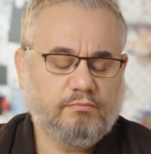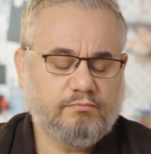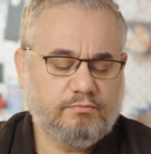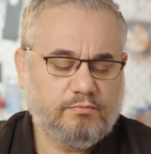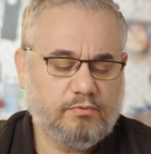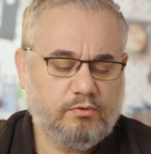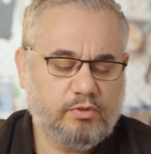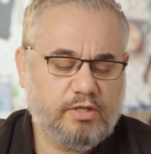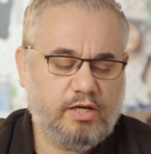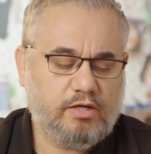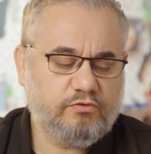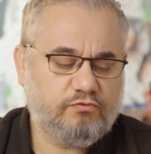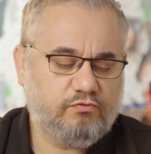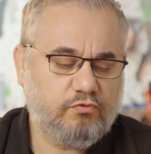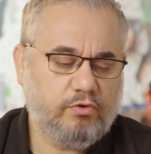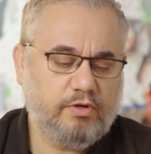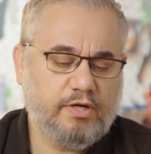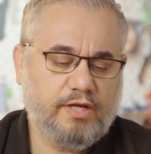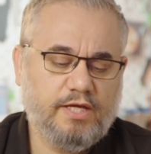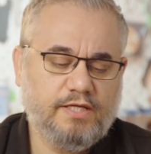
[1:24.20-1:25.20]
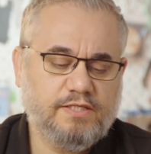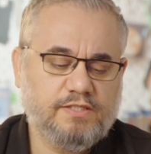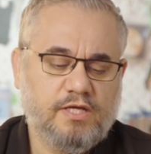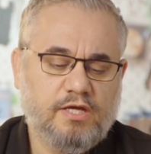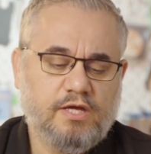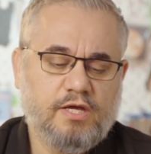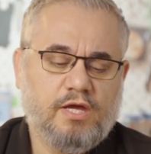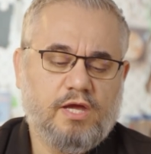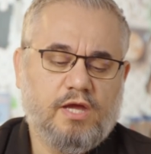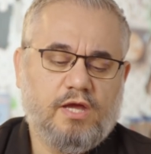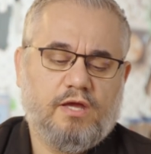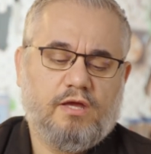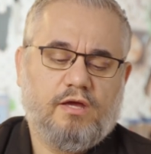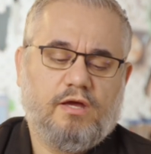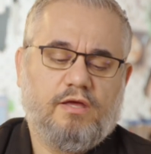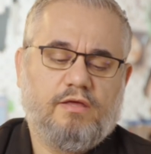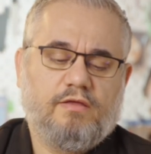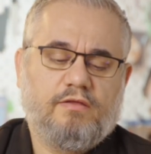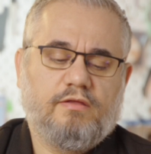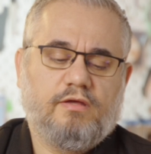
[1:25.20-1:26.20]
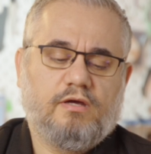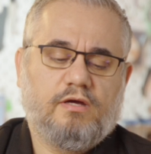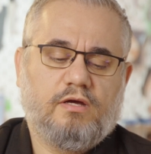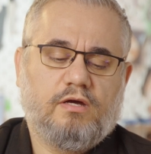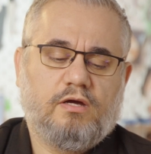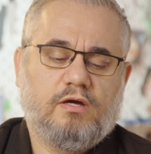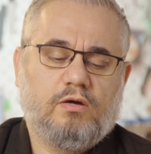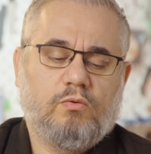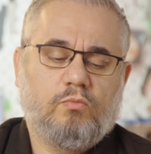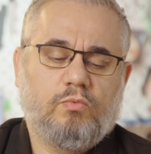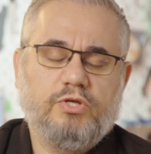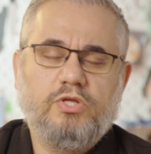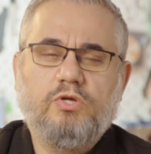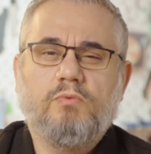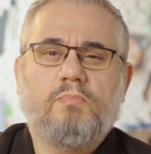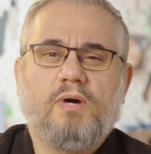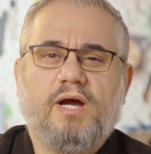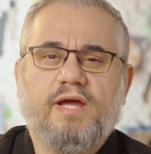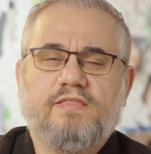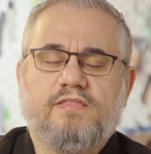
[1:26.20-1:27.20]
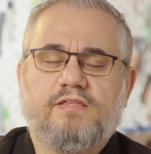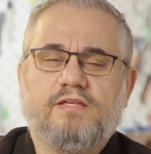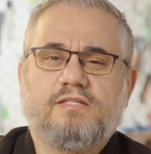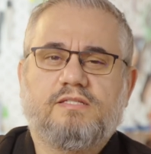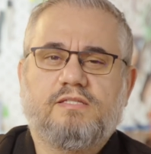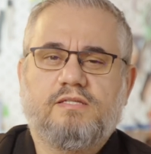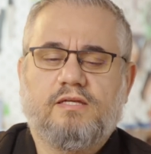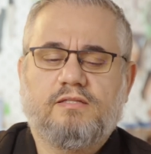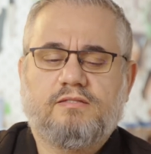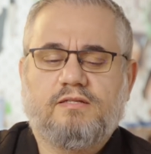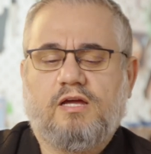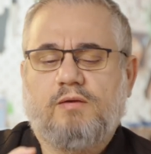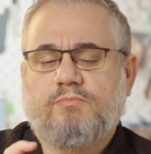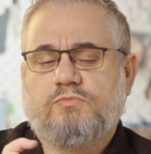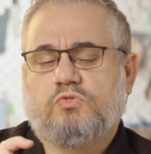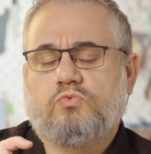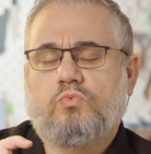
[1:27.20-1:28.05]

look out for is when you buy this, it comes